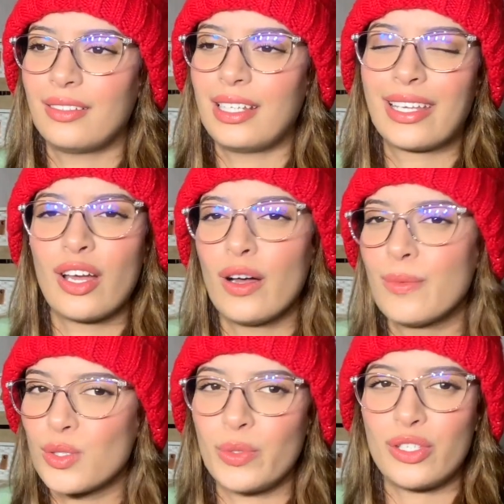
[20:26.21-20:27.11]
it
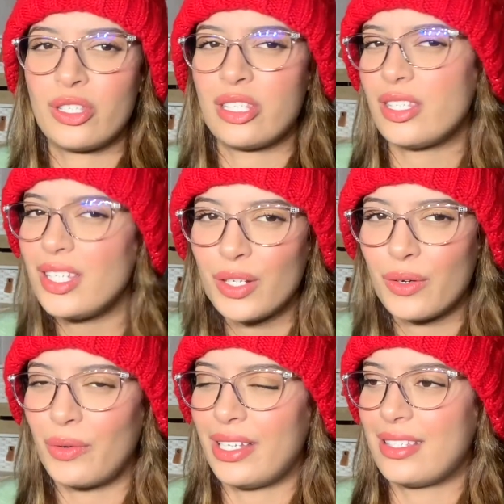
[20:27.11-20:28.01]
comes with
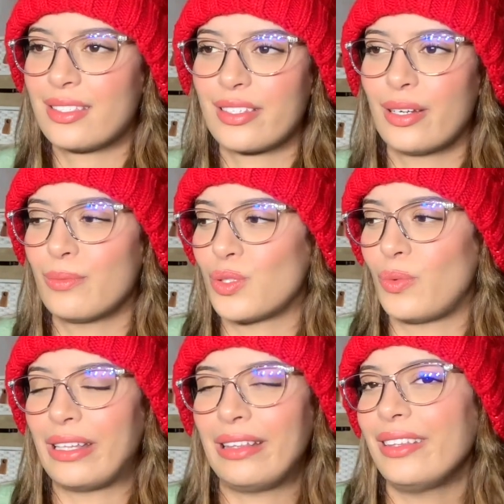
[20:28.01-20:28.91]
secrets. It comes
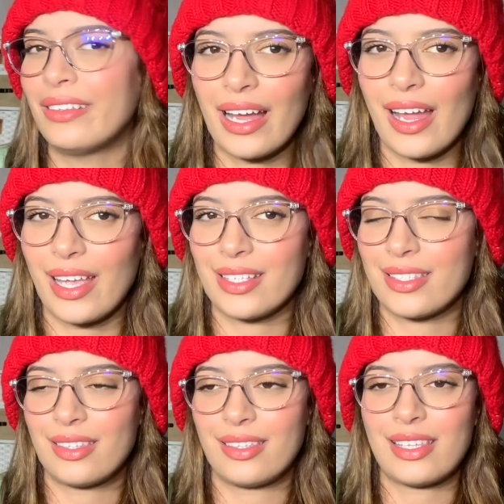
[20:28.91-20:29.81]
with lies.